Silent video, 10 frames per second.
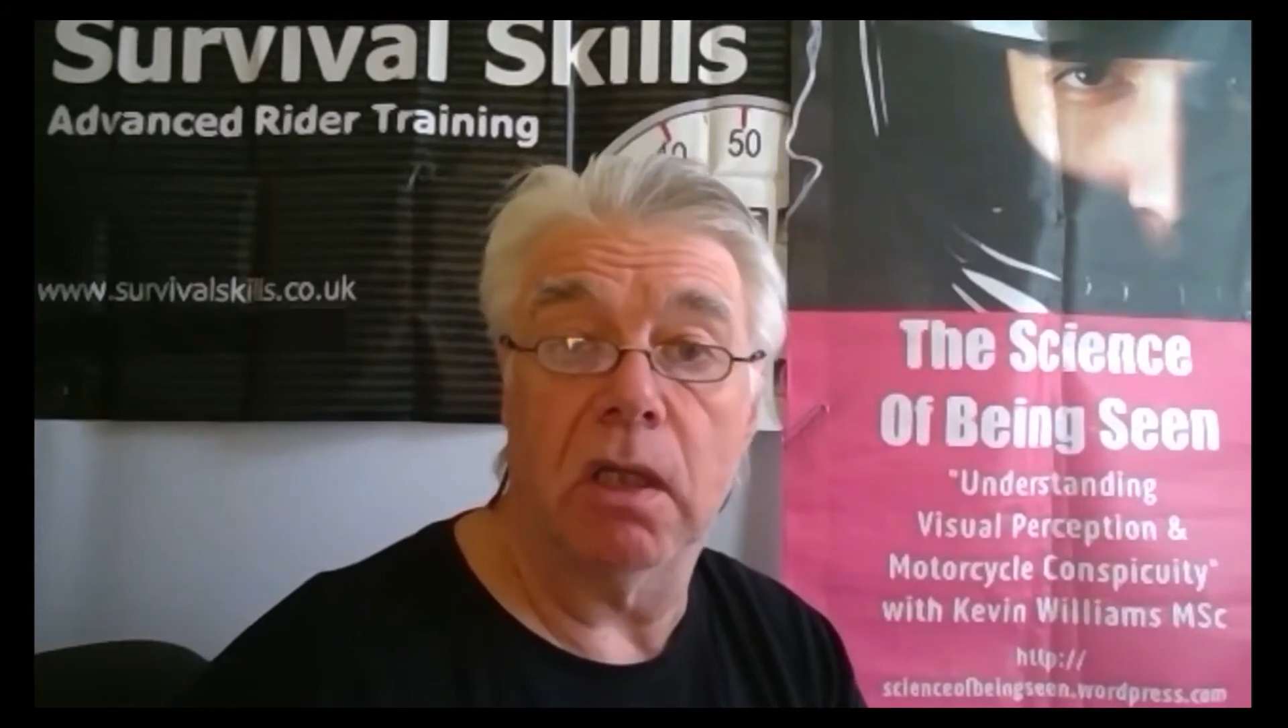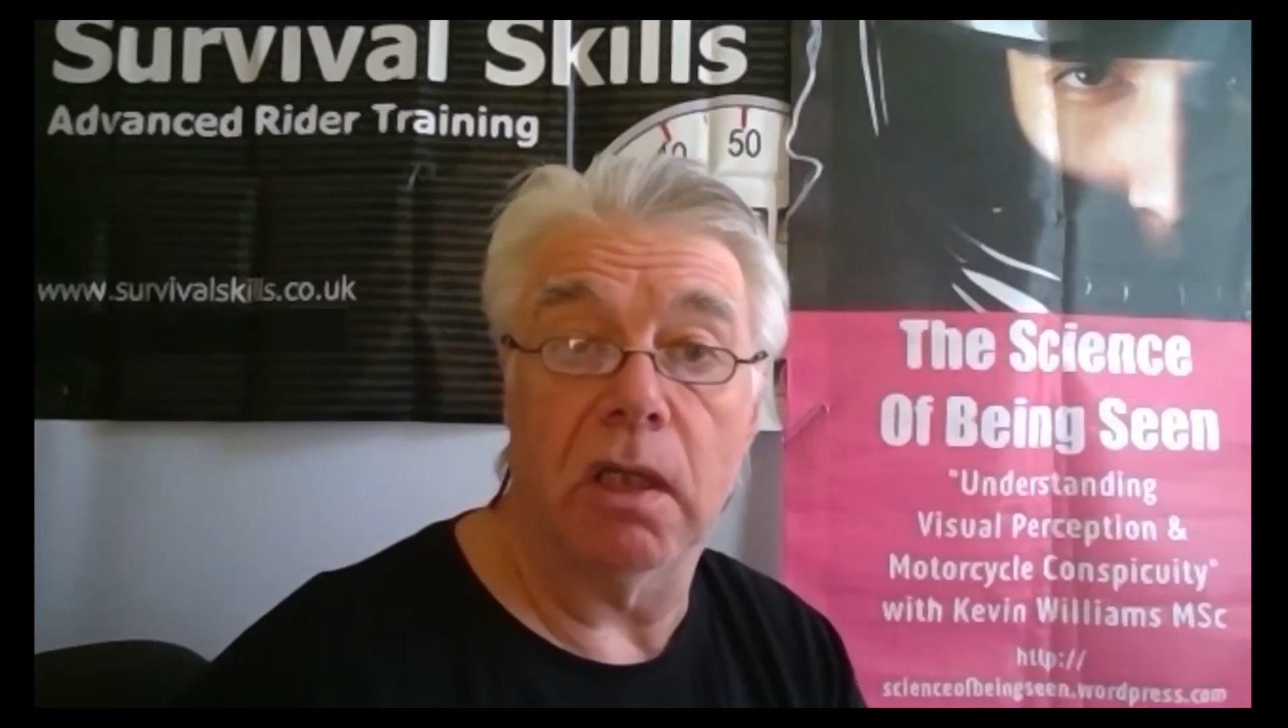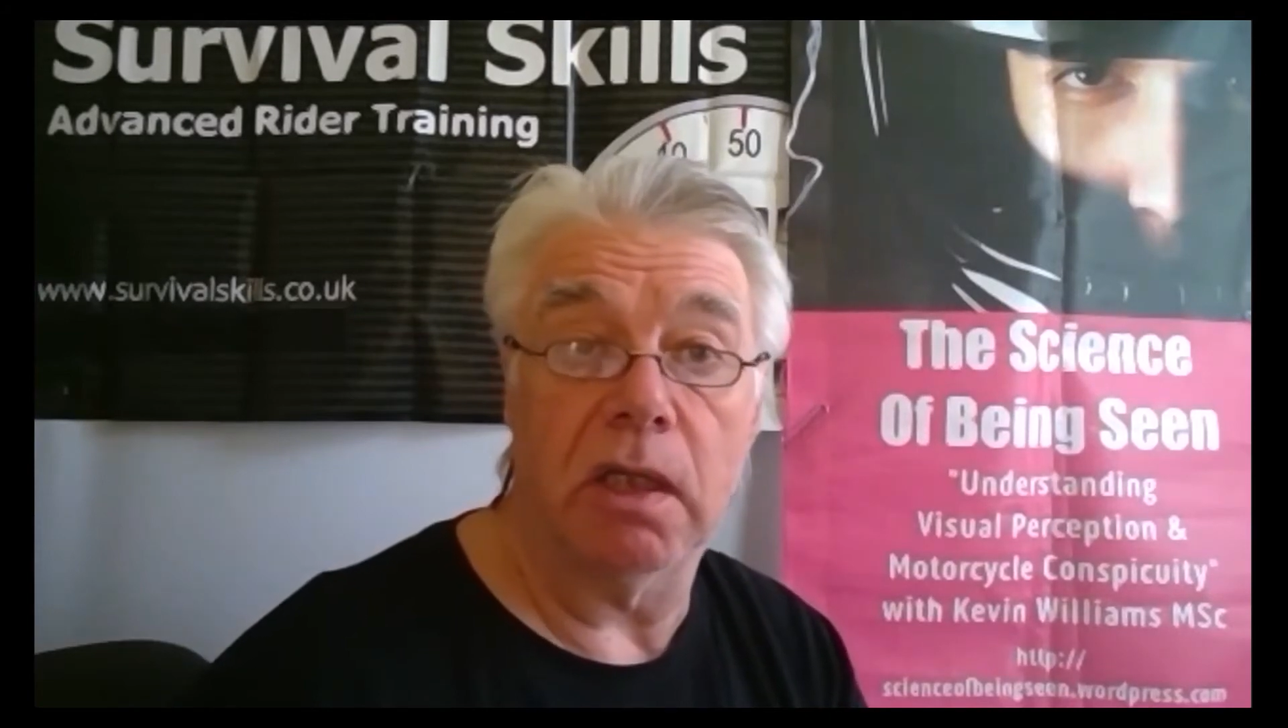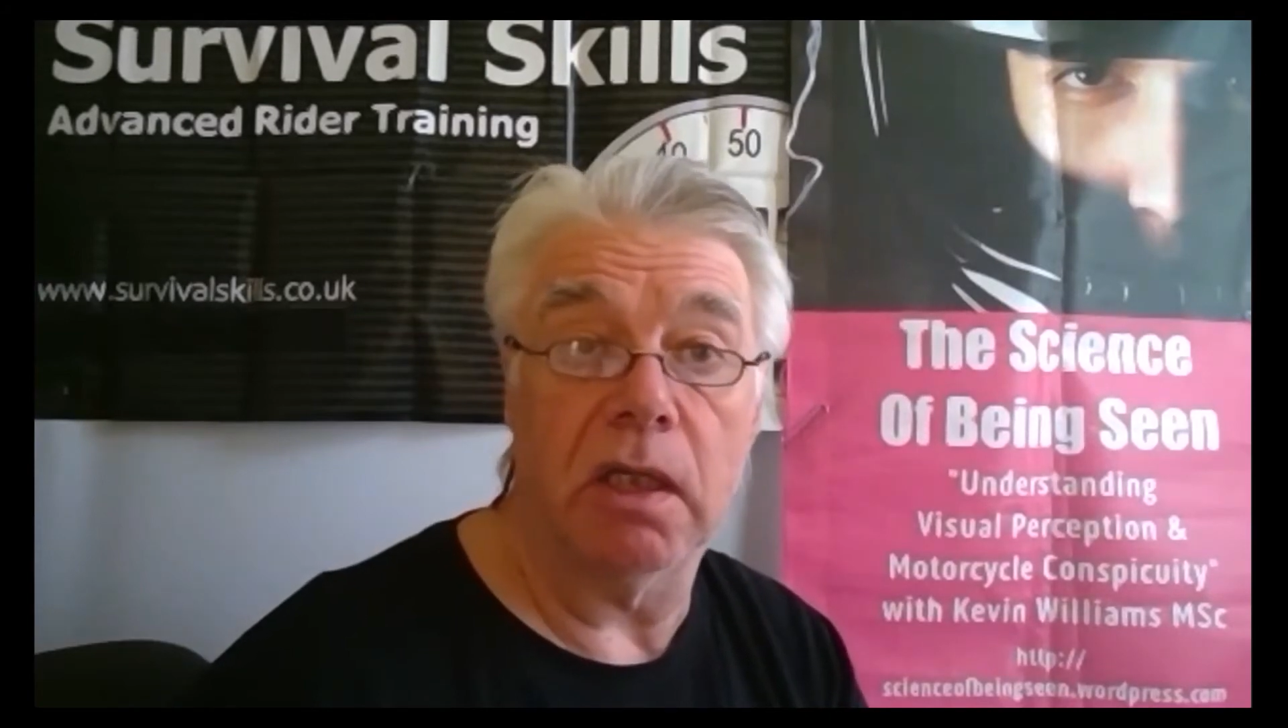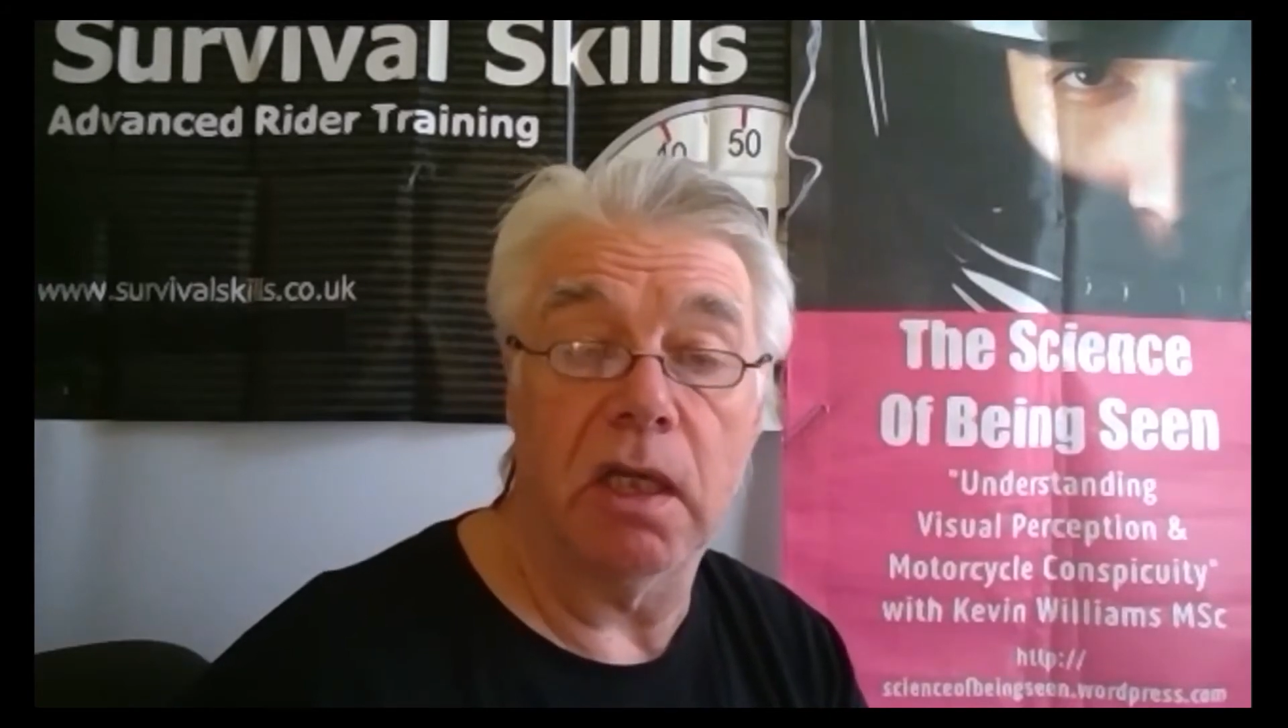
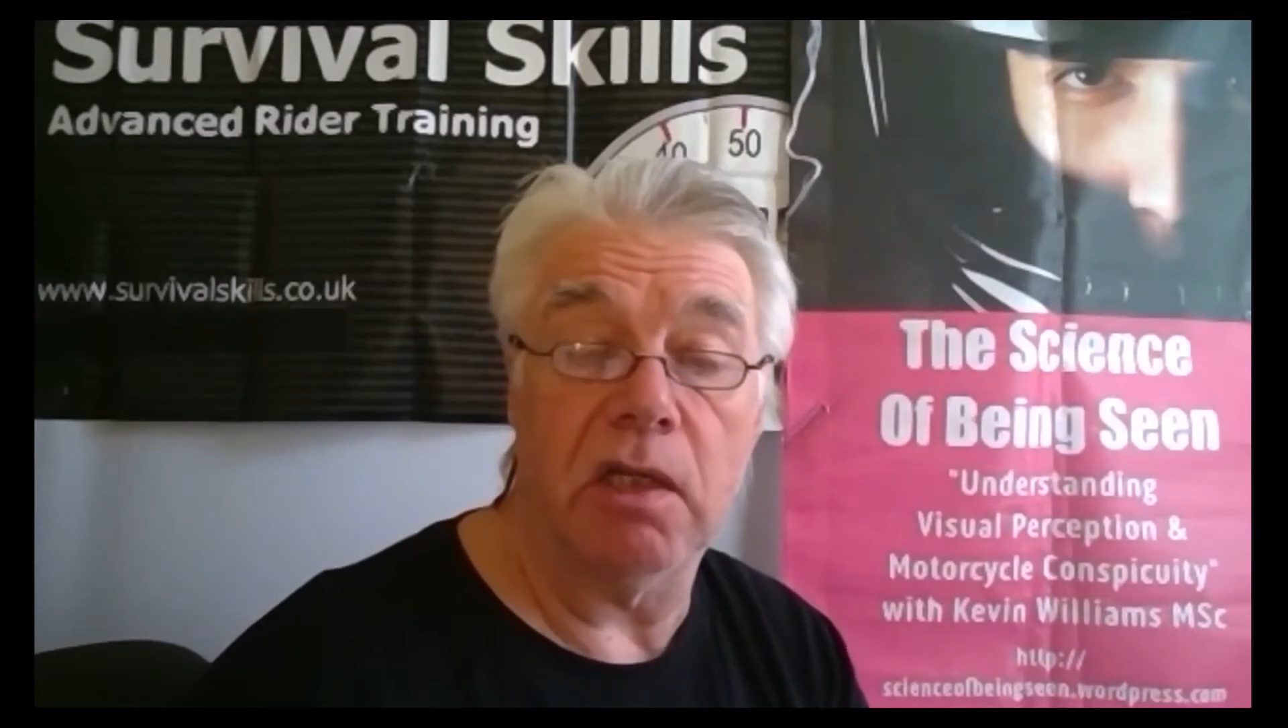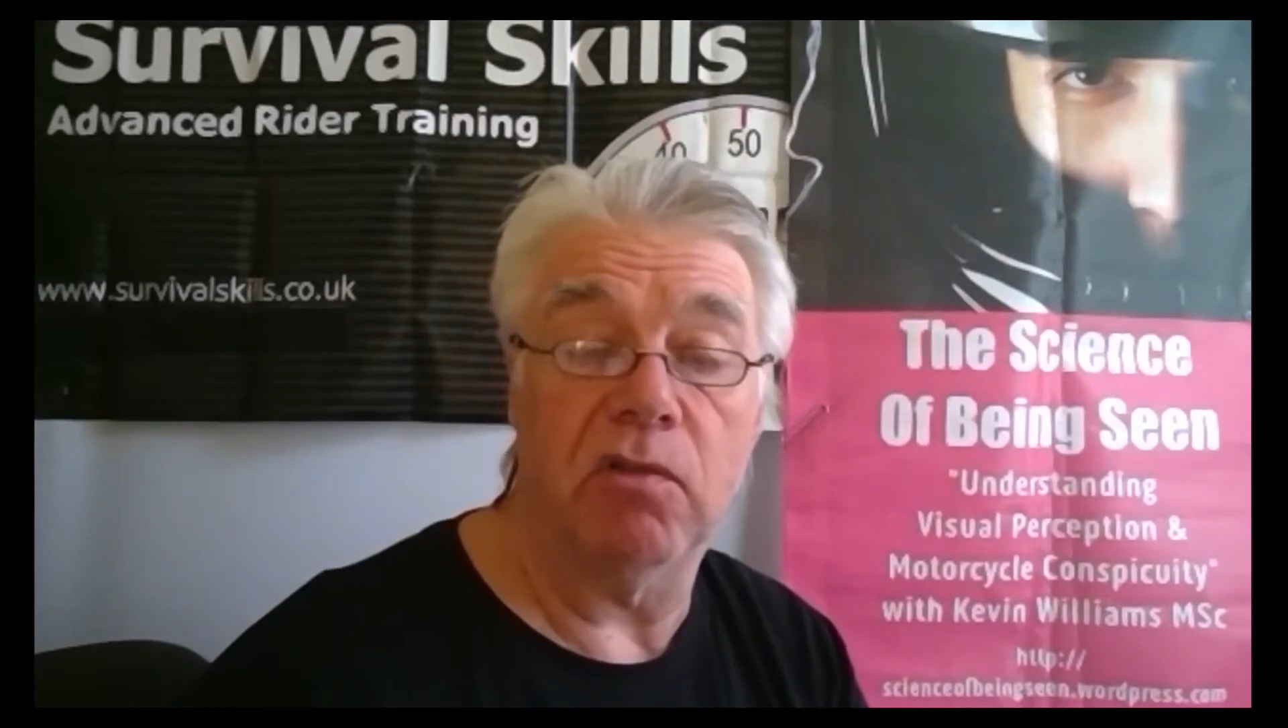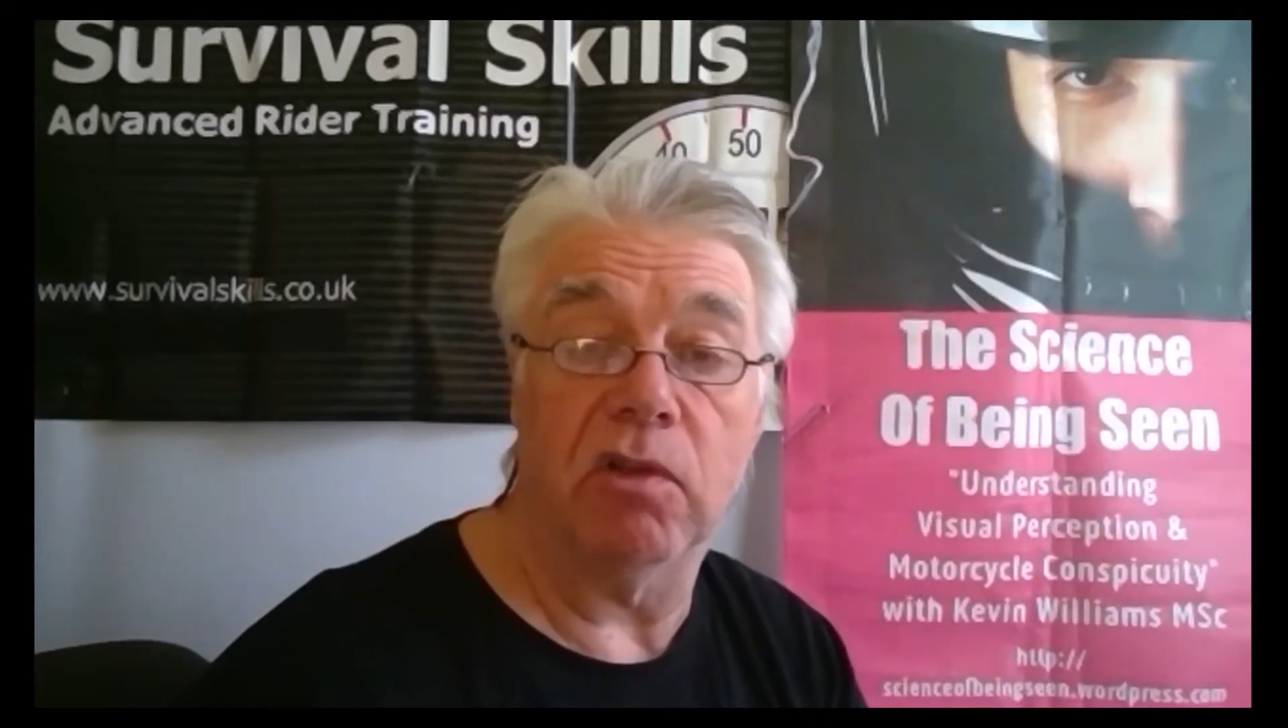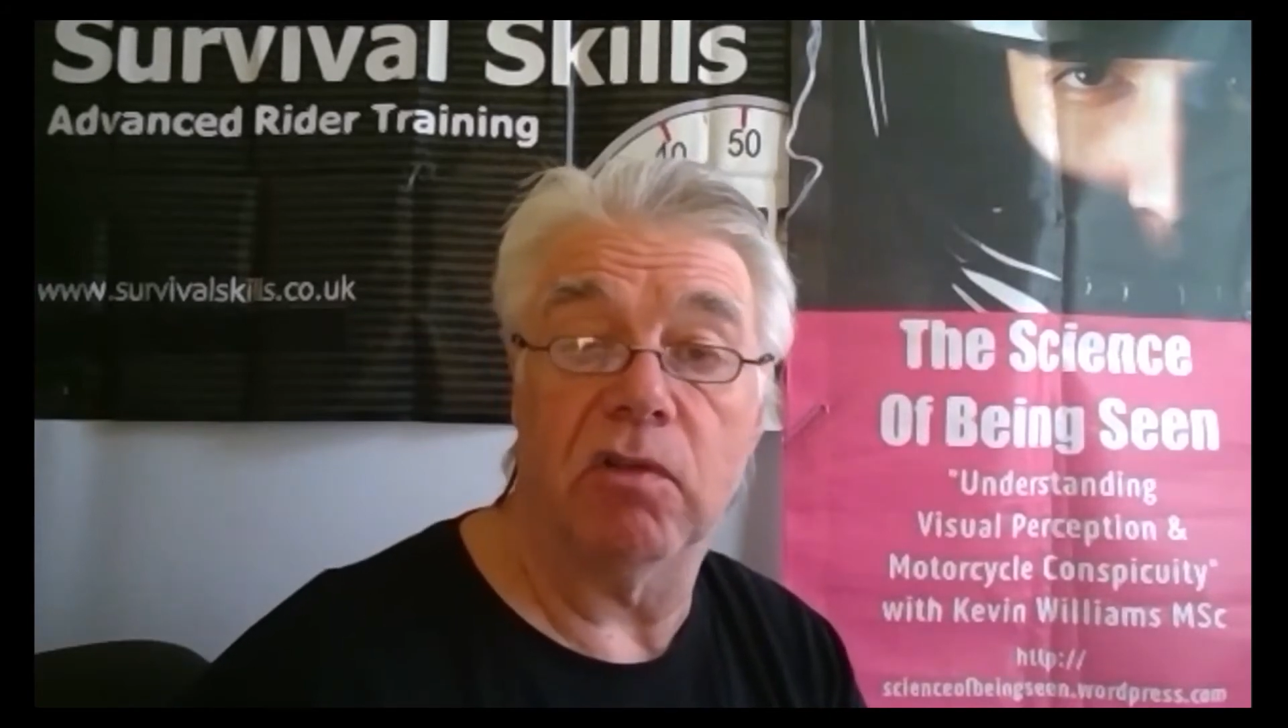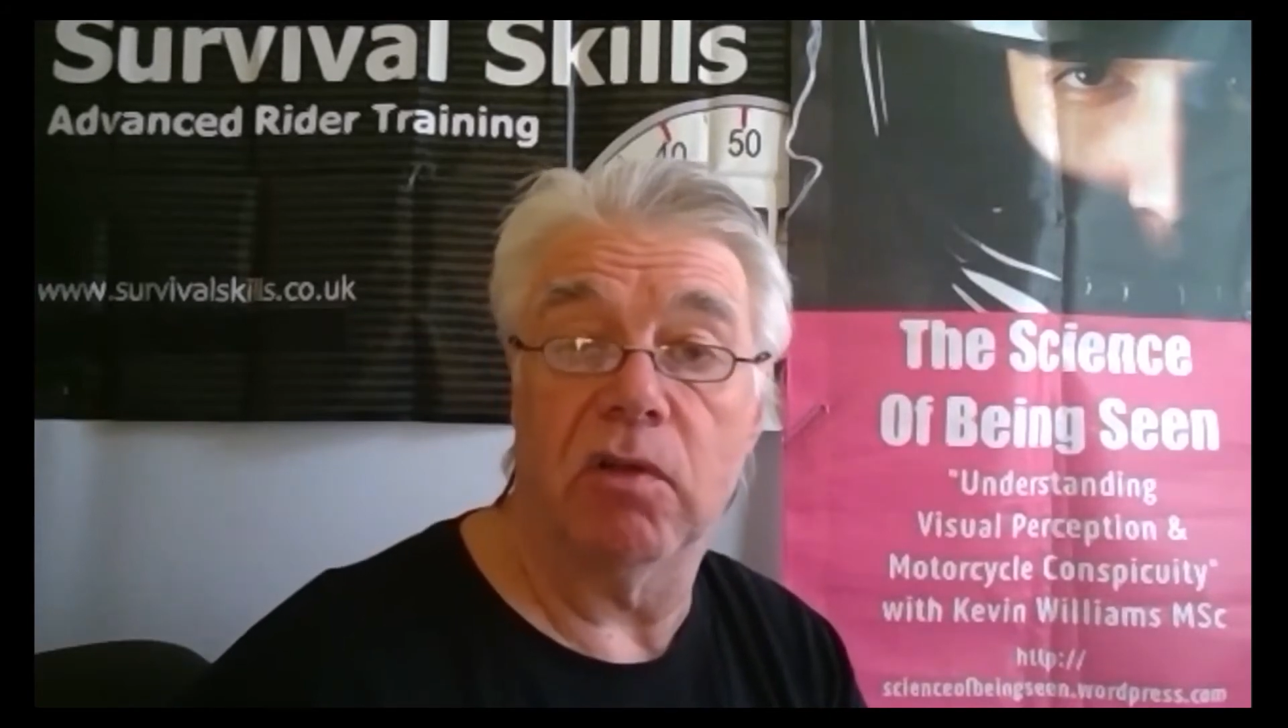a
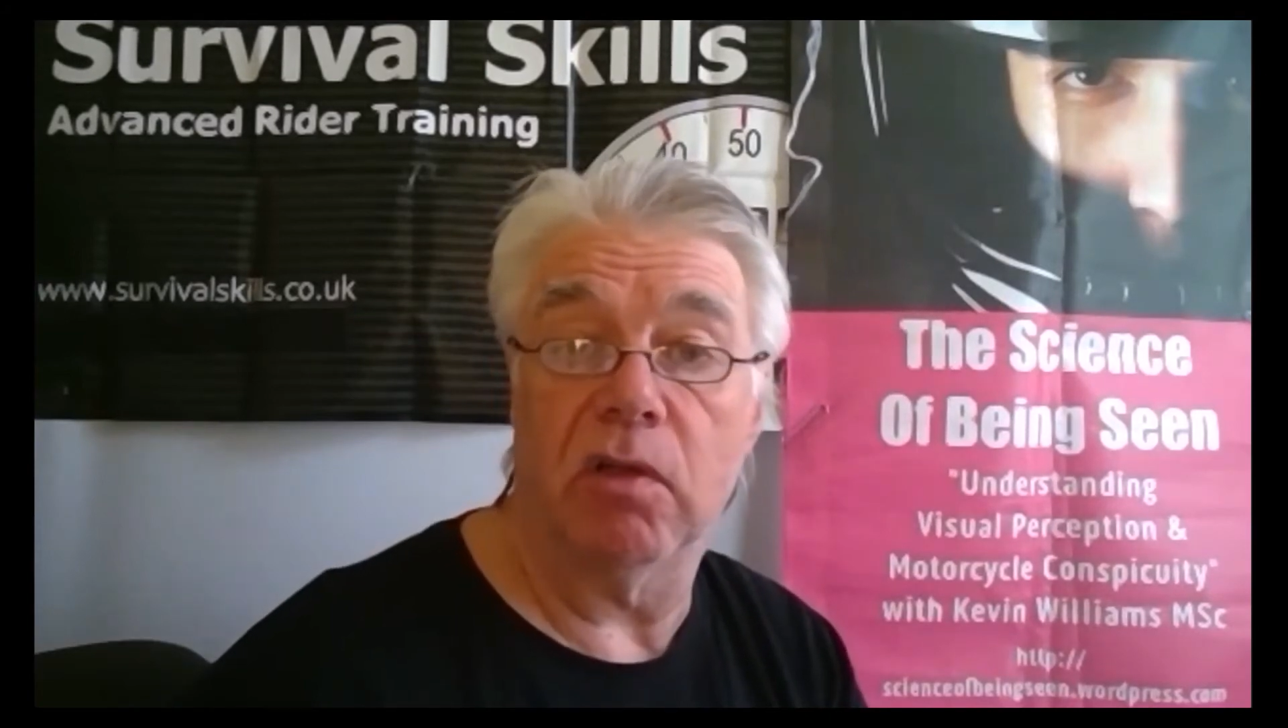heated